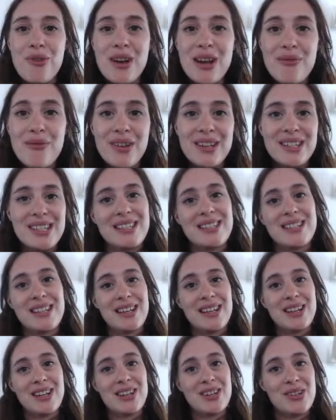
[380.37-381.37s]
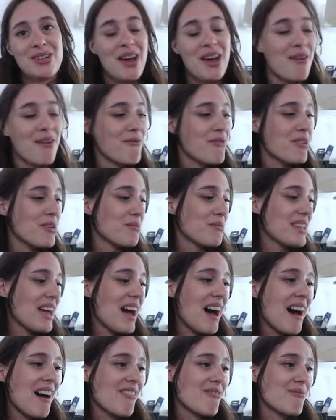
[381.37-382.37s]
fantastic films that
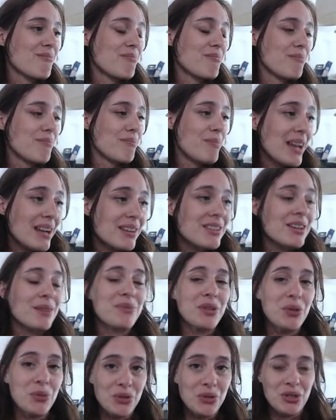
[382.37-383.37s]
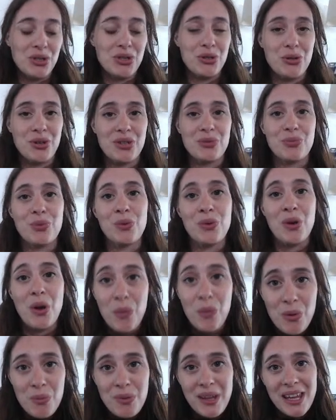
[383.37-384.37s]
have picked up the audience choice board, and I
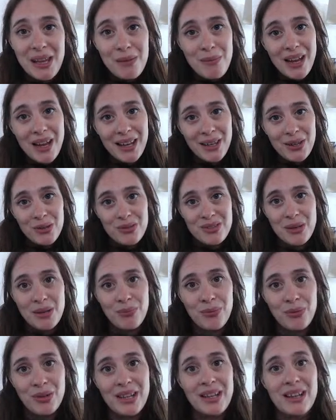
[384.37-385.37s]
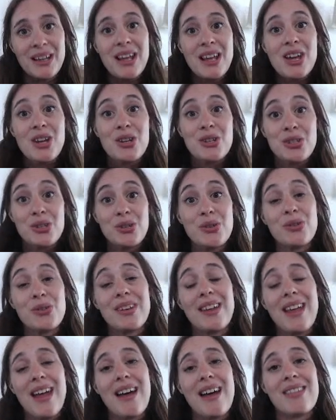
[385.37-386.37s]
will be emailing you separately to
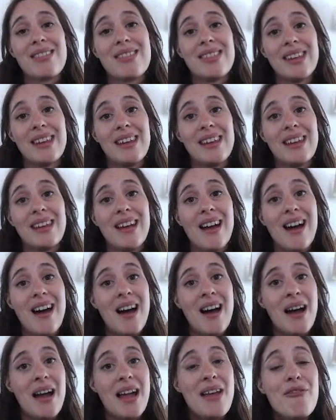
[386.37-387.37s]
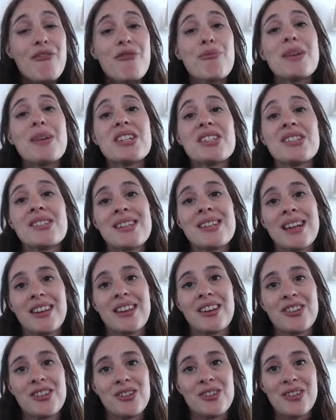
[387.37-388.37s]
get the information
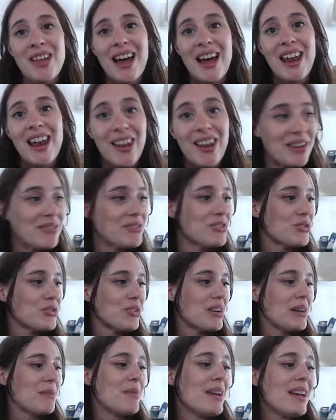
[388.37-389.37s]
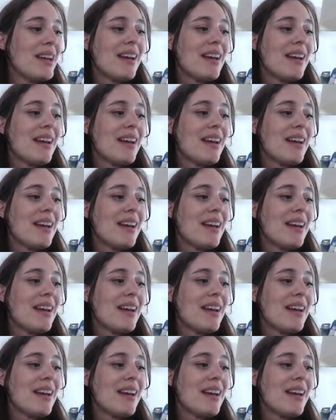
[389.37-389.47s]
together to do that live stream.